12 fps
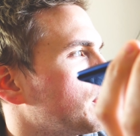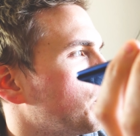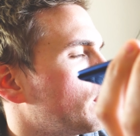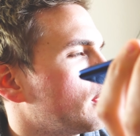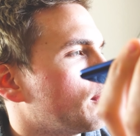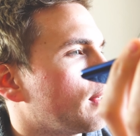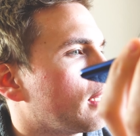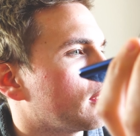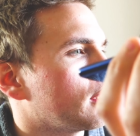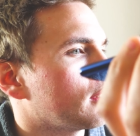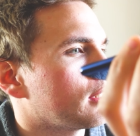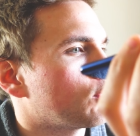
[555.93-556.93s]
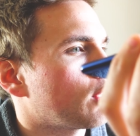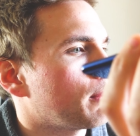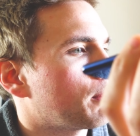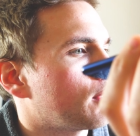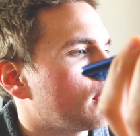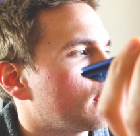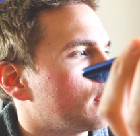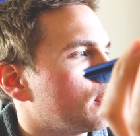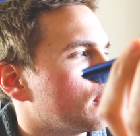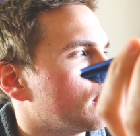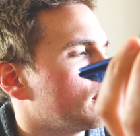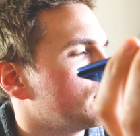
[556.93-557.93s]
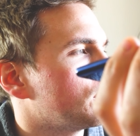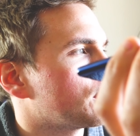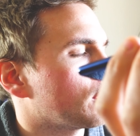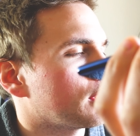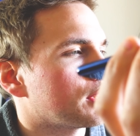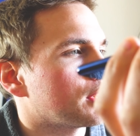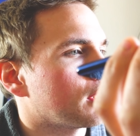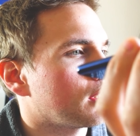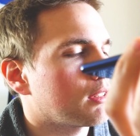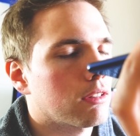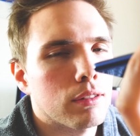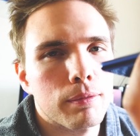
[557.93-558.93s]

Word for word: Somewhere in the valley, like Draper to Salt Lake City.